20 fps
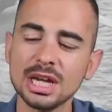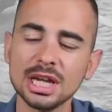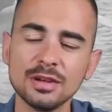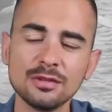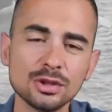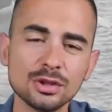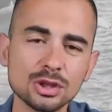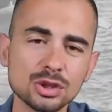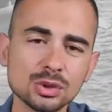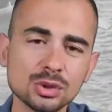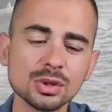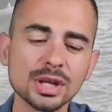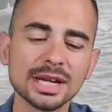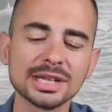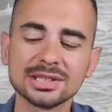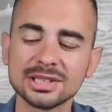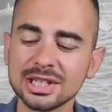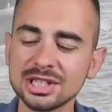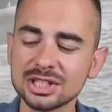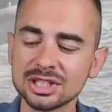If you do
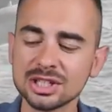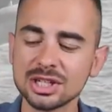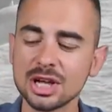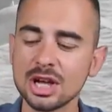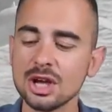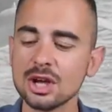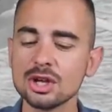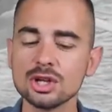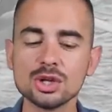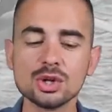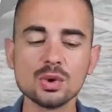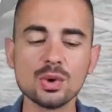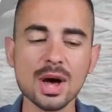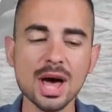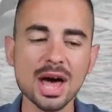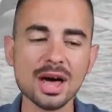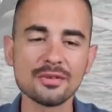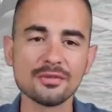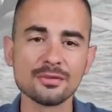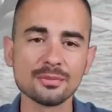like this, you
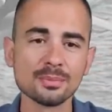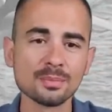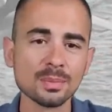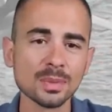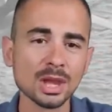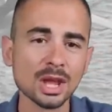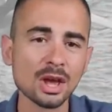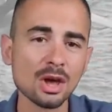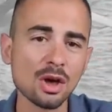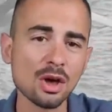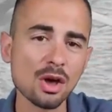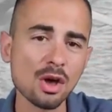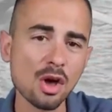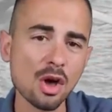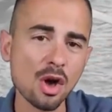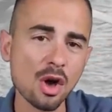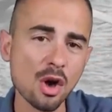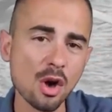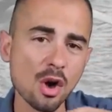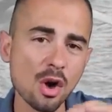have
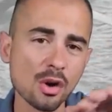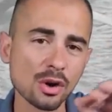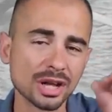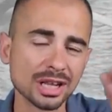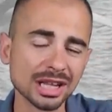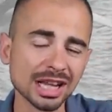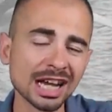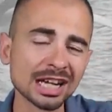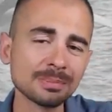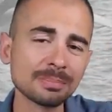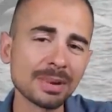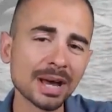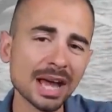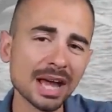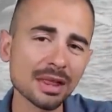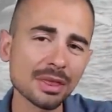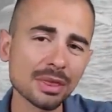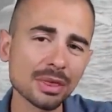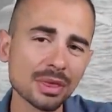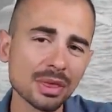a glide
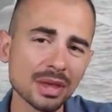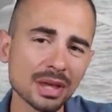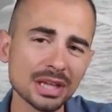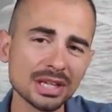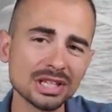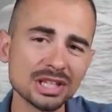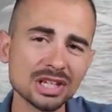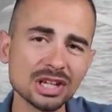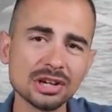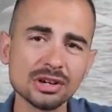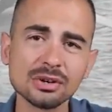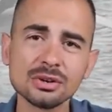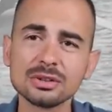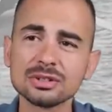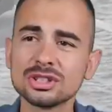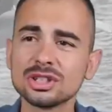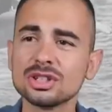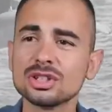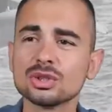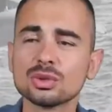path in
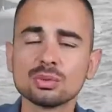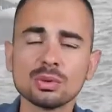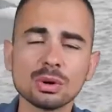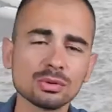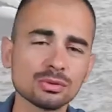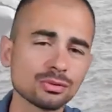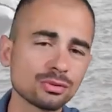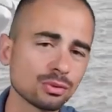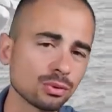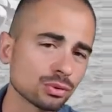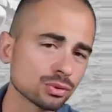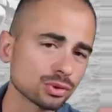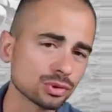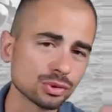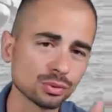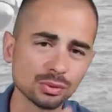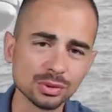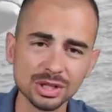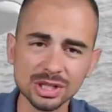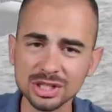here that is around four
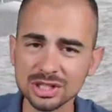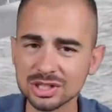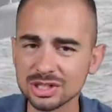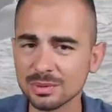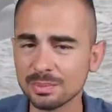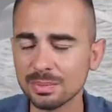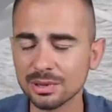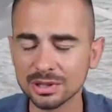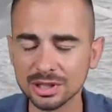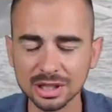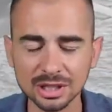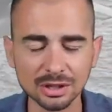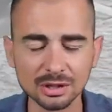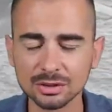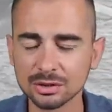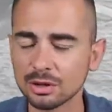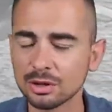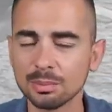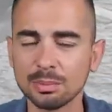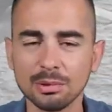degrees depending
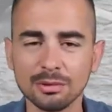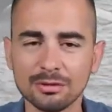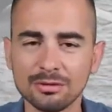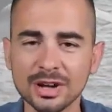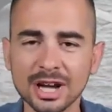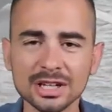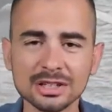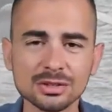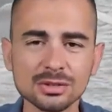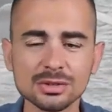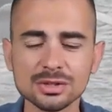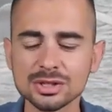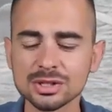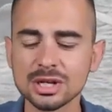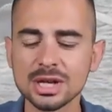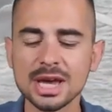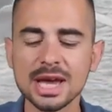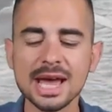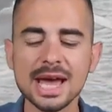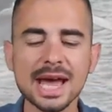on a couple factors
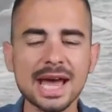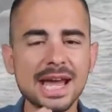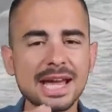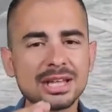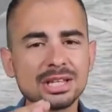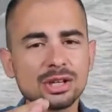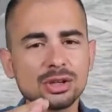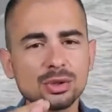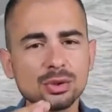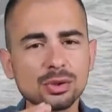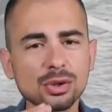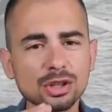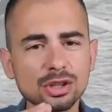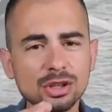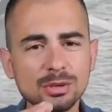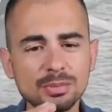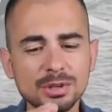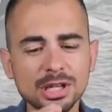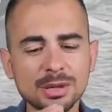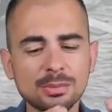and you're going
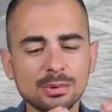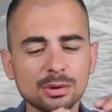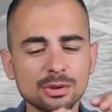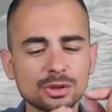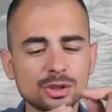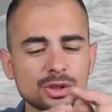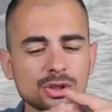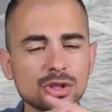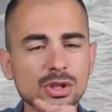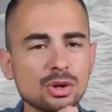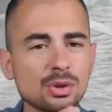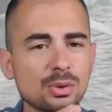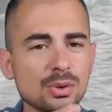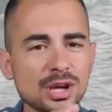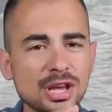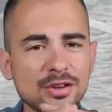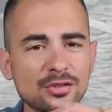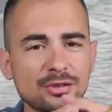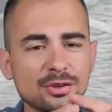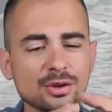to be able to know
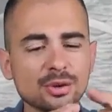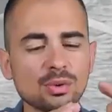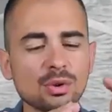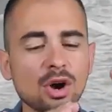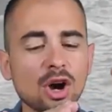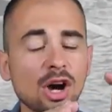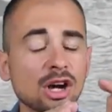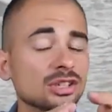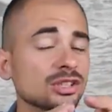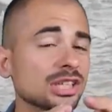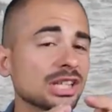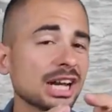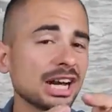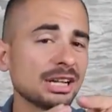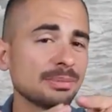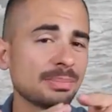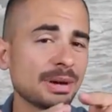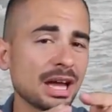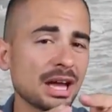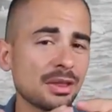if you're on
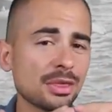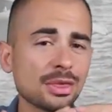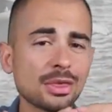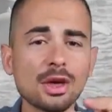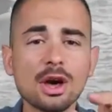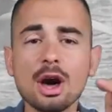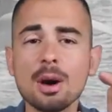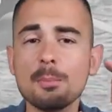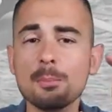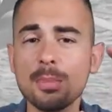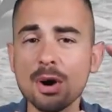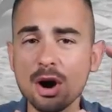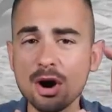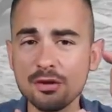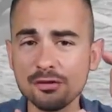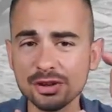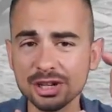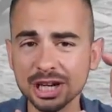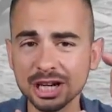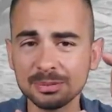glide path,
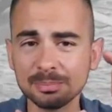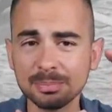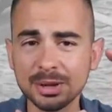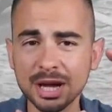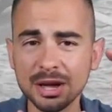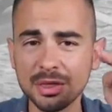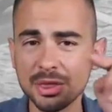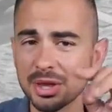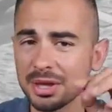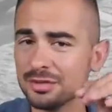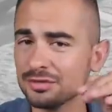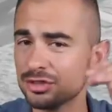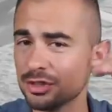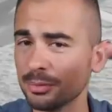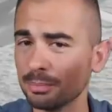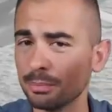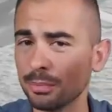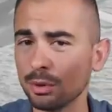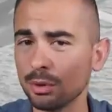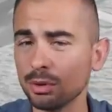above glide path if the
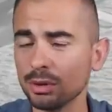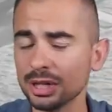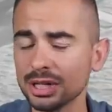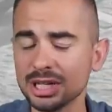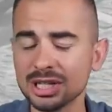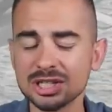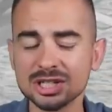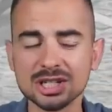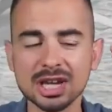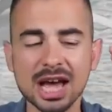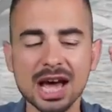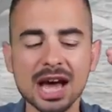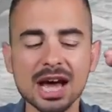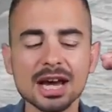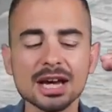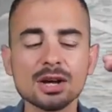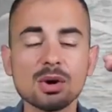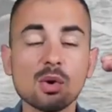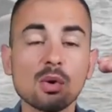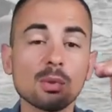ball is
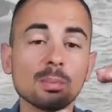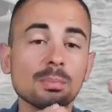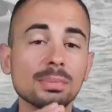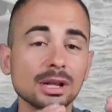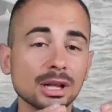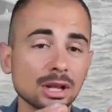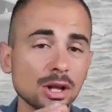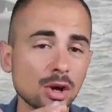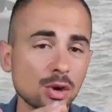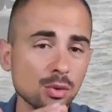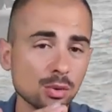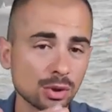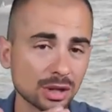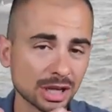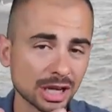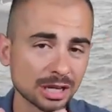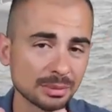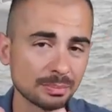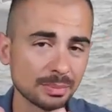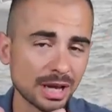high or below
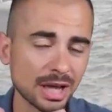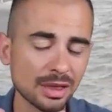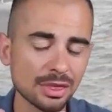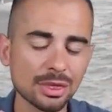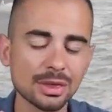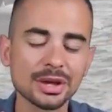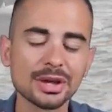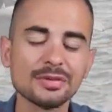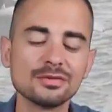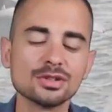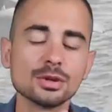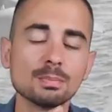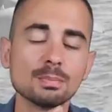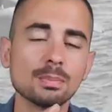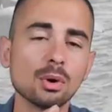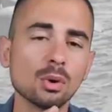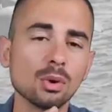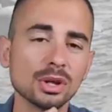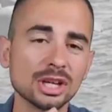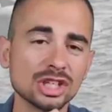glide path if the
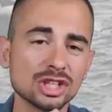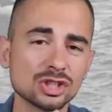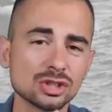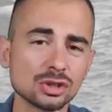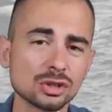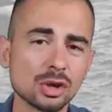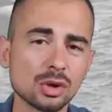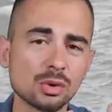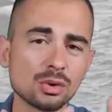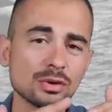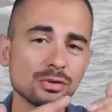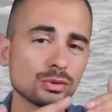ball is low.